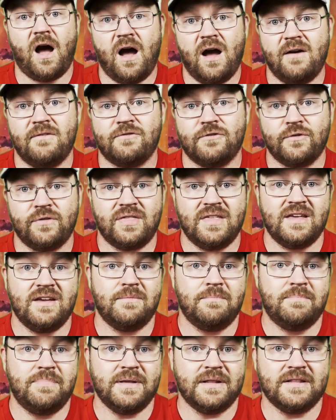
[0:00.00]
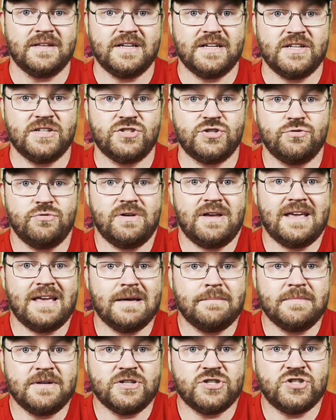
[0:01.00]
offer the ability to
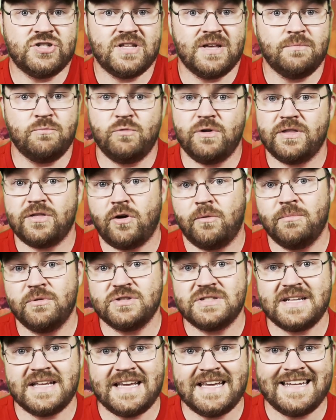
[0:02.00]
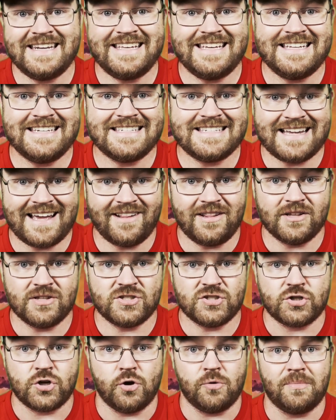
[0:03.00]
image them with almost any
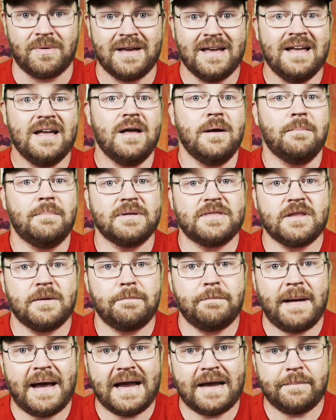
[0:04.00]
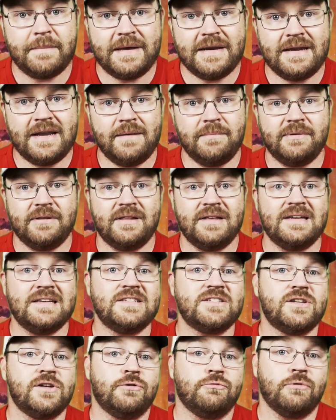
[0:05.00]
telescope. But the Pacman Nebula
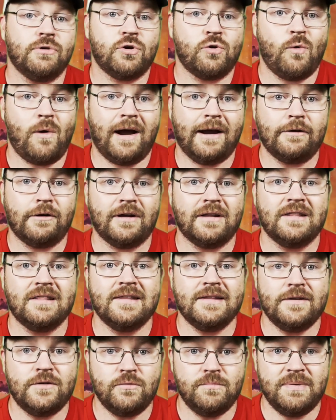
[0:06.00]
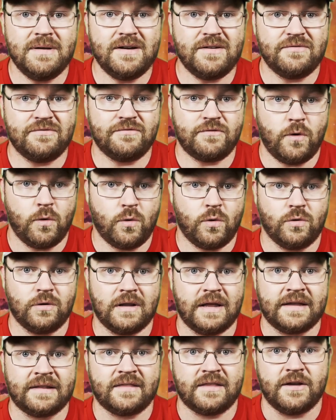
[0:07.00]
is going to require a little bit of focal
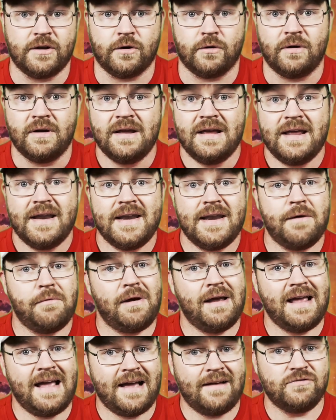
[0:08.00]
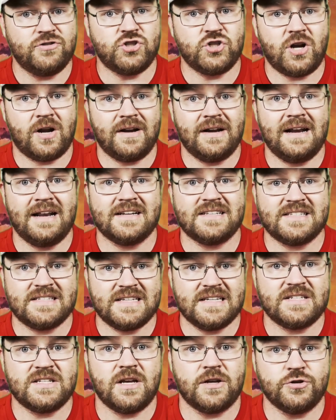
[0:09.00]
length here. Now, I have shot it at
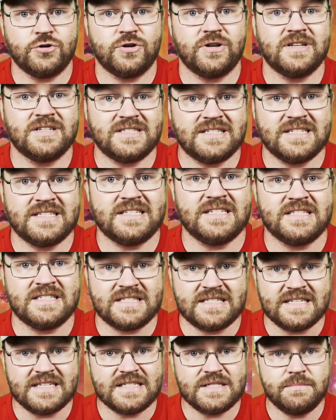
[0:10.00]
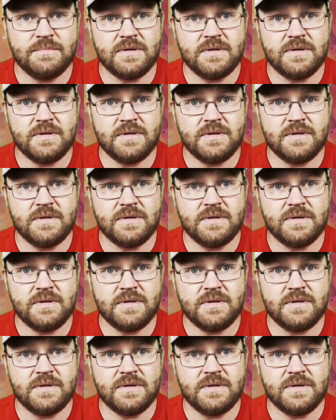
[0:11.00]
666